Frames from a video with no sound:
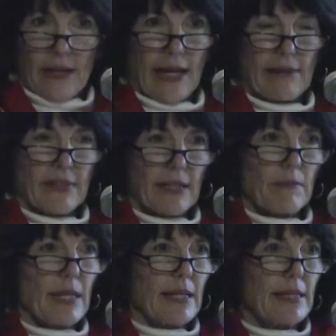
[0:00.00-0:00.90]
having it
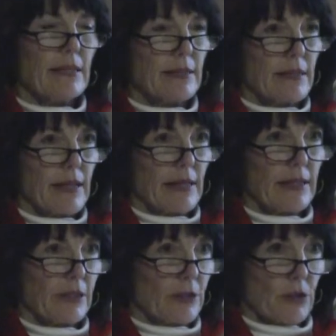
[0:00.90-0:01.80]
made uh,
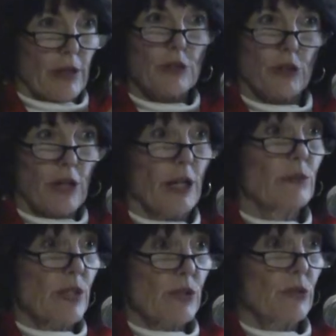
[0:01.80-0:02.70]
in Illinois. Chicago
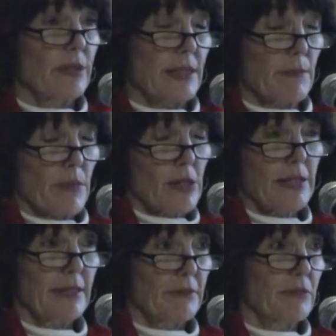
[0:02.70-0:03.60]
was certainly a
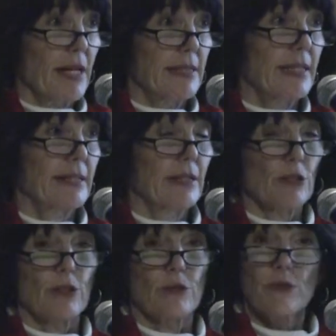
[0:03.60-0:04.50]
market we wanted to get
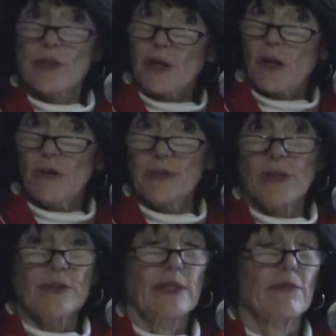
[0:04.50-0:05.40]
into, so
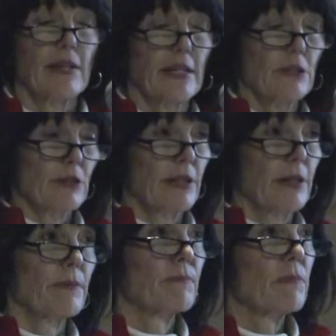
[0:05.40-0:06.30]
there's an advantage
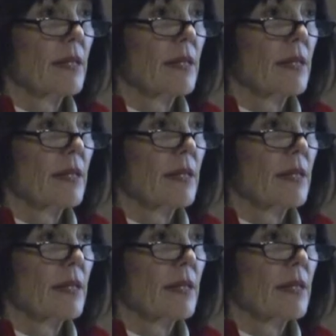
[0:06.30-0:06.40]
there.